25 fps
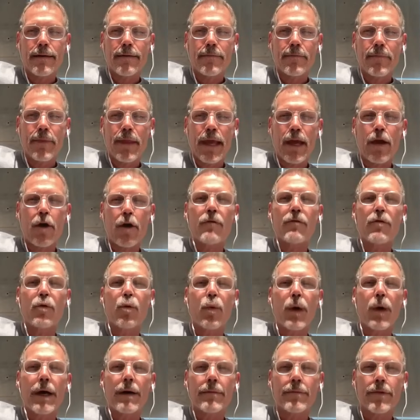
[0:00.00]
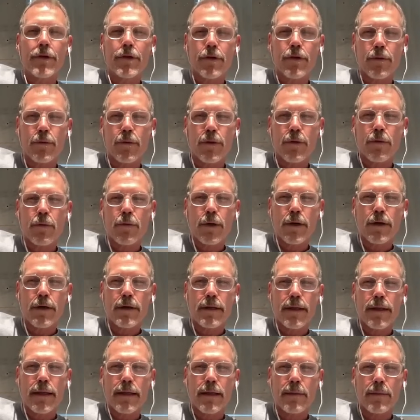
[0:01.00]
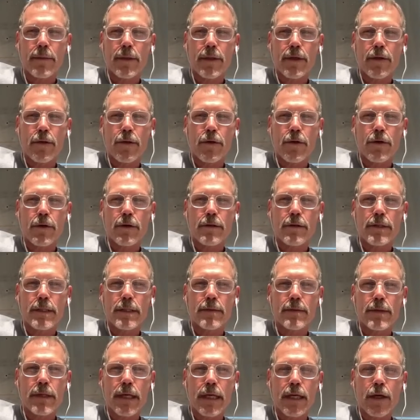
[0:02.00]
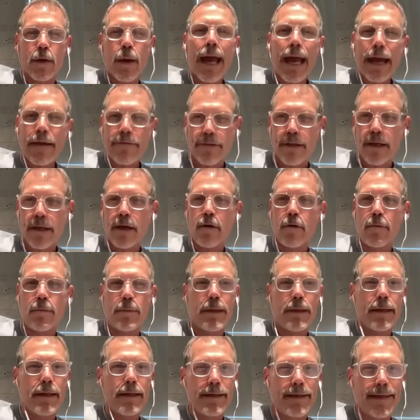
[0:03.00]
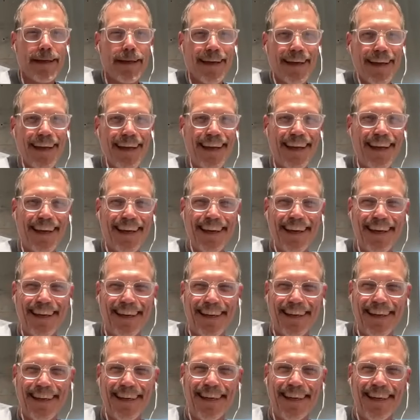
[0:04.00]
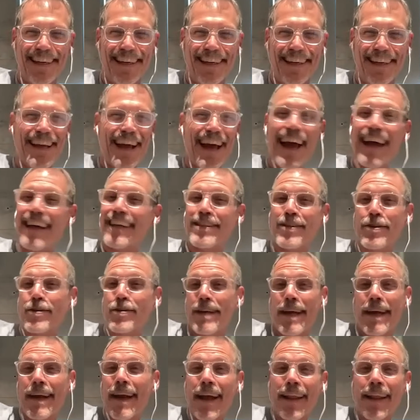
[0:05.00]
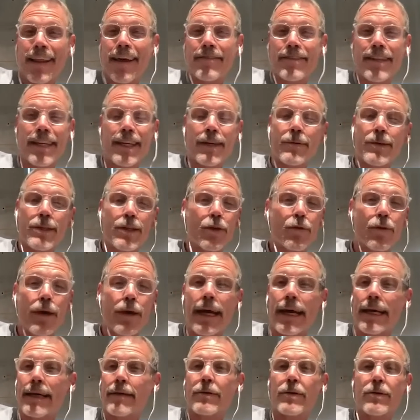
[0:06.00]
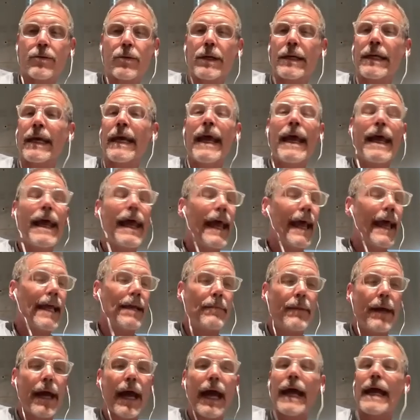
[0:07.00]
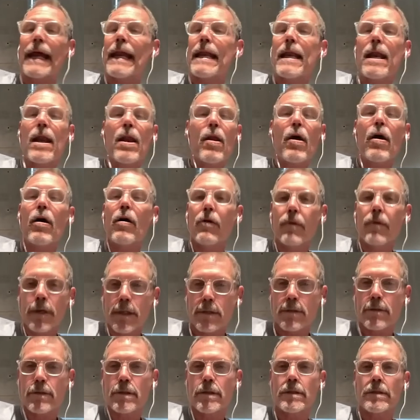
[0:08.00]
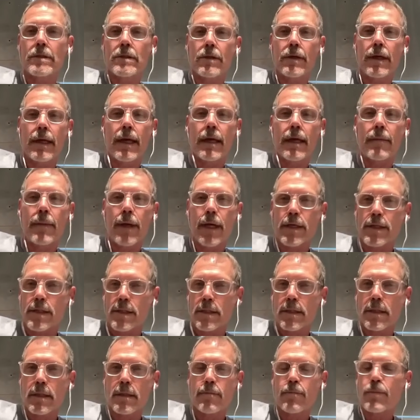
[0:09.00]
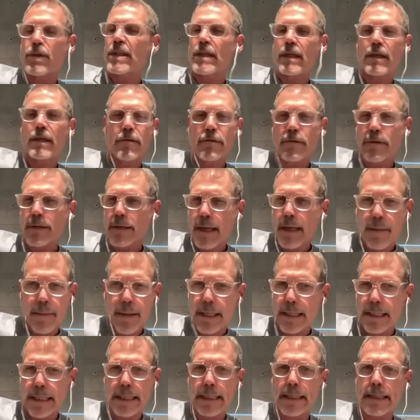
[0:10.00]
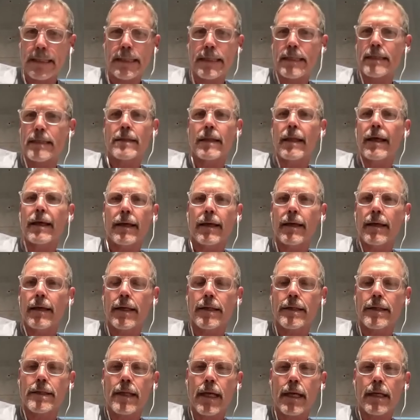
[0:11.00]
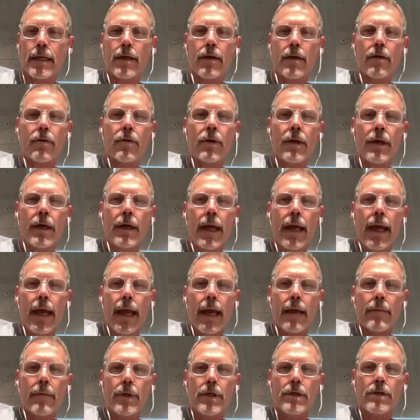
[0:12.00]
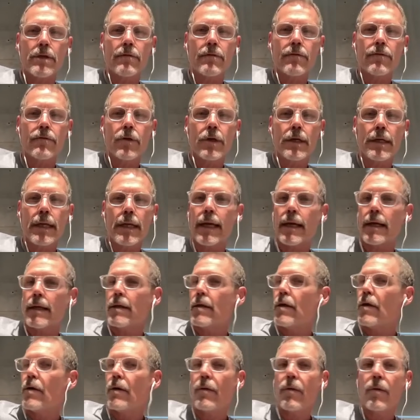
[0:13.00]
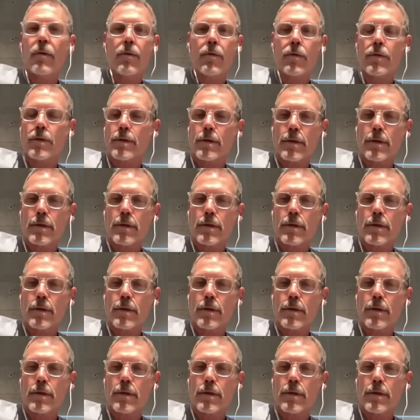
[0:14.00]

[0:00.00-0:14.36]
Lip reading: they overwhelmed her with work. They doubled the order. And she was like, you have to help me. And it turned out I loved it. It was great. It was really, and I had no interest in doing animation particularly. I mean, I didn't dislike it. I just had no ambition for it. I had no